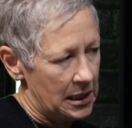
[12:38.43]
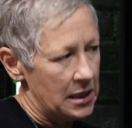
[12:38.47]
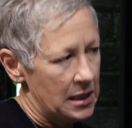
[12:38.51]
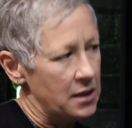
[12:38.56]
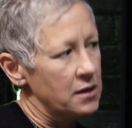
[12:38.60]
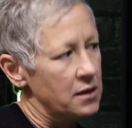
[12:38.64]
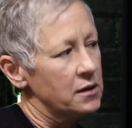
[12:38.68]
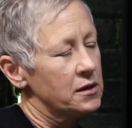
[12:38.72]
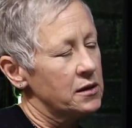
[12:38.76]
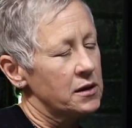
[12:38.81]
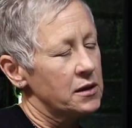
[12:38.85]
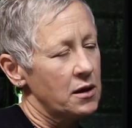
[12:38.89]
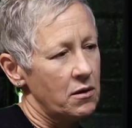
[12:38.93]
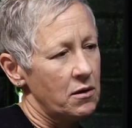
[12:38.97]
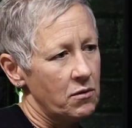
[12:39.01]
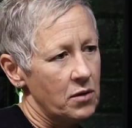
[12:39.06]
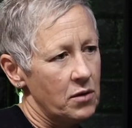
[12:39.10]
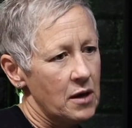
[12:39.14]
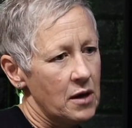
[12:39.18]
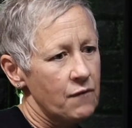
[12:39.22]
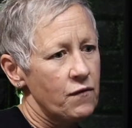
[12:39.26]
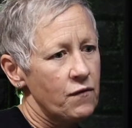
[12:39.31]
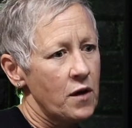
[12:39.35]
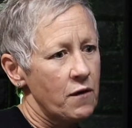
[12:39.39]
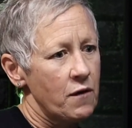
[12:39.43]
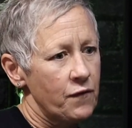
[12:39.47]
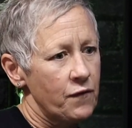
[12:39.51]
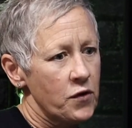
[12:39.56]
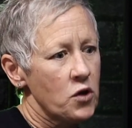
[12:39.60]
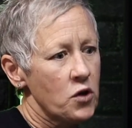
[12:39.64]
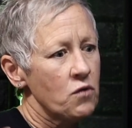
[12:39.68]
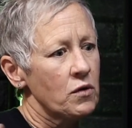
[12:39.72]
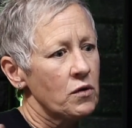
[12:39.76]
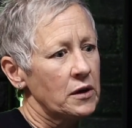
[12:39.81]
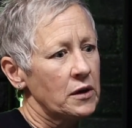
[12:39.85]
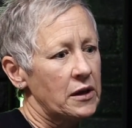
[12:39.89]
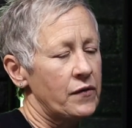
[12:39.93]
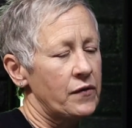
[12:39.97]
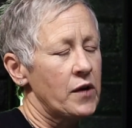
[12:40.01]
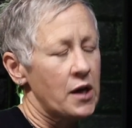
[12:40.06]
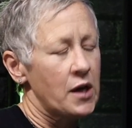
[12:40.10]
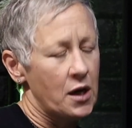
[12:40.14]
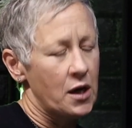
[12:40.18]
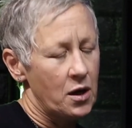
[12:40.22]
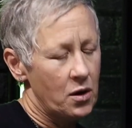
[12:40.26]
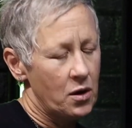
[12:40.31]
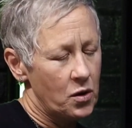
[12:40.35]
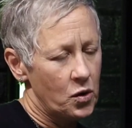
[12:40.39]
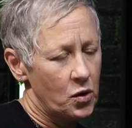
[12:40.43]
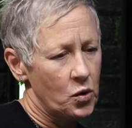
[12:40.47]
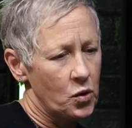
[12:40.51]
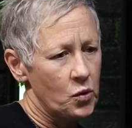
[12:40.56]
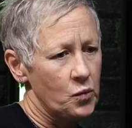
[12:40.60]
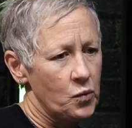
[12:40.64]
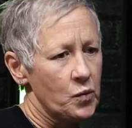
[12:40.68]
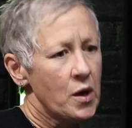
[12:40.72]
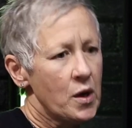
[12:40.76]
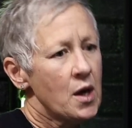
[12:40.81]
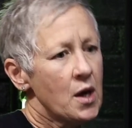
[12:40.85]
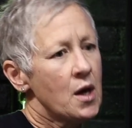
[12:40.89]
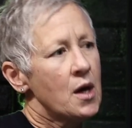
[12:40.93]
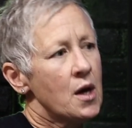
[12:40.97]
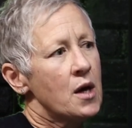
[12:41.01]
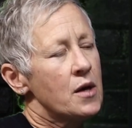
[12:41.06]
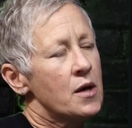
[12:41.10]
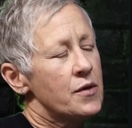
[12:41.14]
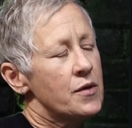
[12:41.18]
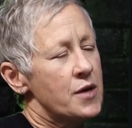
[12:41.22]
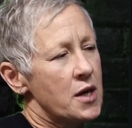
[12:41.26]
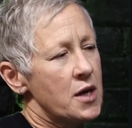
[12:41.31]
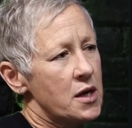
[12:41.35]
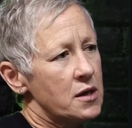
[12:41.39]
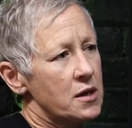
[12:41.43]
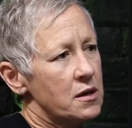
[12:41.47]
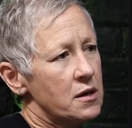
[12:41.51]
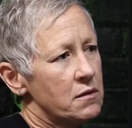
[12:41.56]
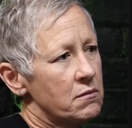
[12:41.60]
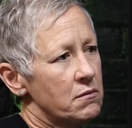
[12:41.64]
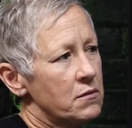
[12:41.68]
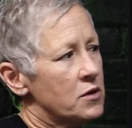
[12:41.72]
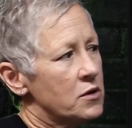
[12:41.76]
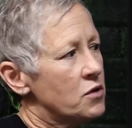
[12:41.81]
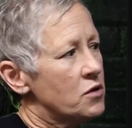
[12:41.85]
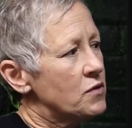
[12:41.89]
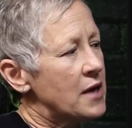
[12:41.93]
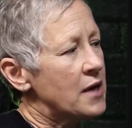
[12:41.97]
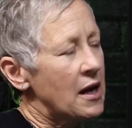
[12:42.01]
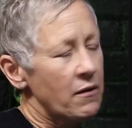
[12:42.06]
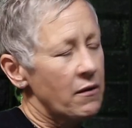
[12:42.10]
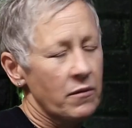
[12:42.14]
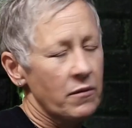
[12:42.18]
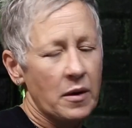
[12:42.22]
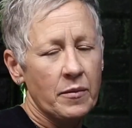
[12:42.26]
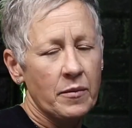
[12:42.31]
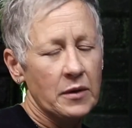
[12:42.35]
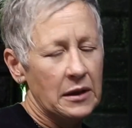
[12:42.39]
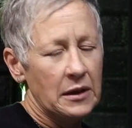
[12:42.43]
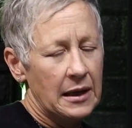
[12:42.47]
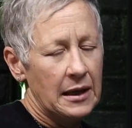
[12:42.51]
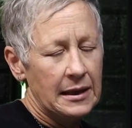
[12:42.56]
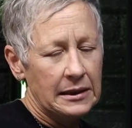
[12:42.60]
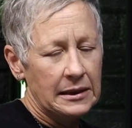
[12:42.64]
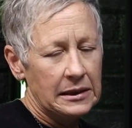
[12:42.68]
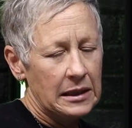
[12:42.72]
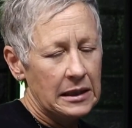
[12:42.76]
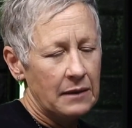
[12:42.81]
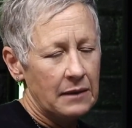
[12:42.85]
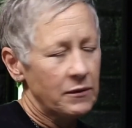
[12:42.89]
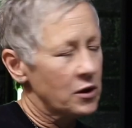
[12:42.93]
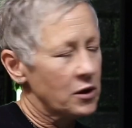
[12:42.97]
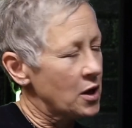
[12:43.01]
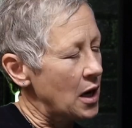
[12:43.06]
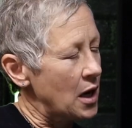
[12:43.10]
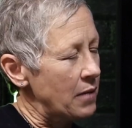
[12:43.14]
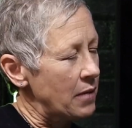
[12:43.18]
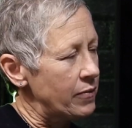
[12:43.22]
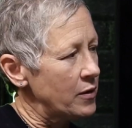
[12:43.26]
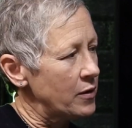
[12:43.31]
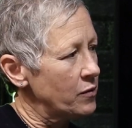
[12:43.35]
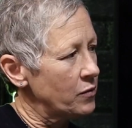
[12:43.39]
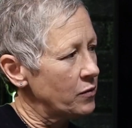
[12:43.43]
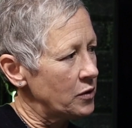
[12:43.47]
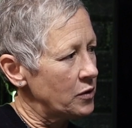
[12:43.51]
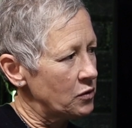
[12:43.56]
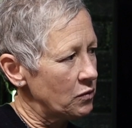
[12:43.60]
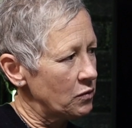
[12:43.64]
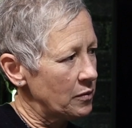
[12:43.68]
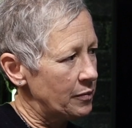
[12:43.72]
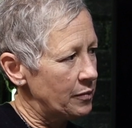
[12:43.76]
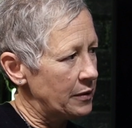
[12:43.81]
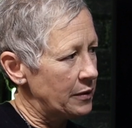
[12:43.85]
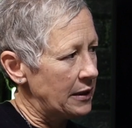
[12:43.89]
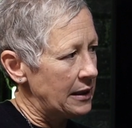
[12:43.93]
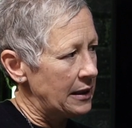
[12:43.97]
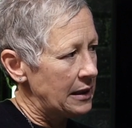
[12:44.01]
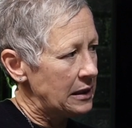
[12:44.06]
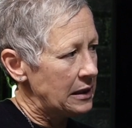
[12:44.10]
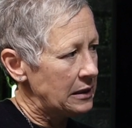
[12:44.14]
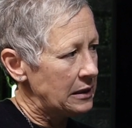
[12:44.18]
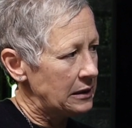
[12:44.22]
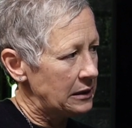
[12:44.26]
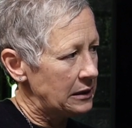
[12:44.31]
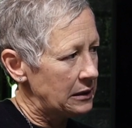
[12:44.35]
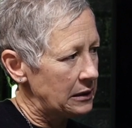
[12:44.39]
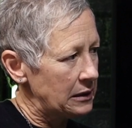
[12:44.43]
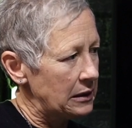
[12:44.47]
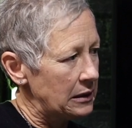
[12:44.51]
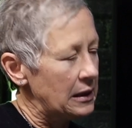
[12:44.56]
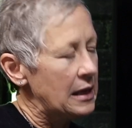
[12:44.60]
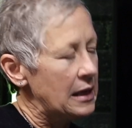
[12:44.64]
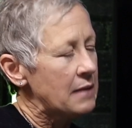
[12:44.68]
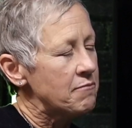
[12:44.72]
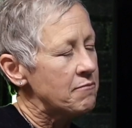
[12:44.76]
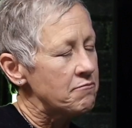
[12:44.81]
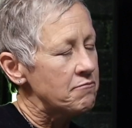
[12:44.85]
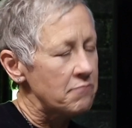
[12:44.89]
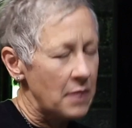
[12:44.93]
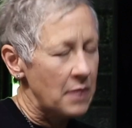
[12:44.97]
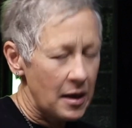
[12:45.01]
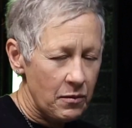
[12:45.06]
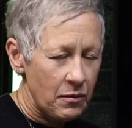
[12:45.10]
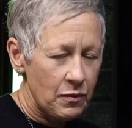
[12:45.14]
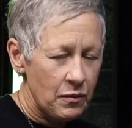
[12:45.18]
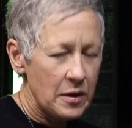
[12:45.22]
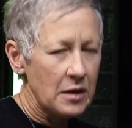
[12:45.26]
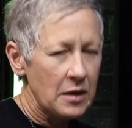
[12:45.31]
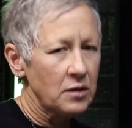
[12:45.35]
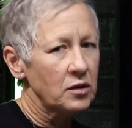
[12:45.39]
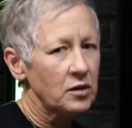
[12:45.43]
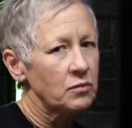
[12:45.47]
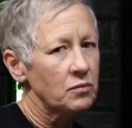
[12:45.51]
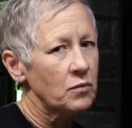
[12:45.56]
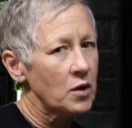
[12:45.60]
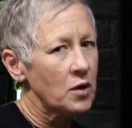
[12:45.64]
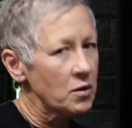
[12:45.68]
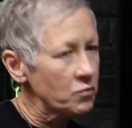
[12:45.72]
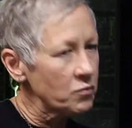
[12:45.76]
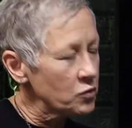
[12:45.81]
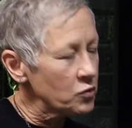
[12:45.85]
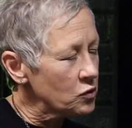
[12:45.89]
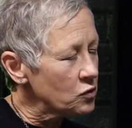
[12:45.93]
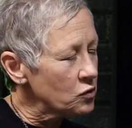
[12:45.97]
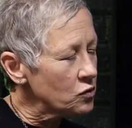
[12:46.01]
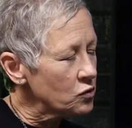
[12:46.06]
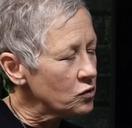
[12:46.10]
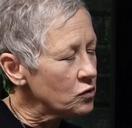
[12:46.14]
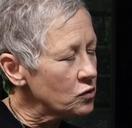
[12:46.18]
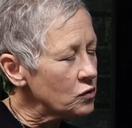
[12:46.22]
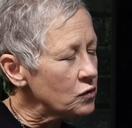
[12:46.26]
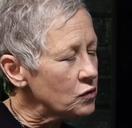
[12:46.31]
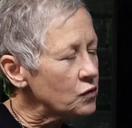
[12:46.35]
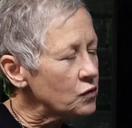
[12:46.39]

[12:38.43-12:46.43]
Yeah. So if you are living in a home that you can't remember the last time the carpet was replaced, it might be a smart move.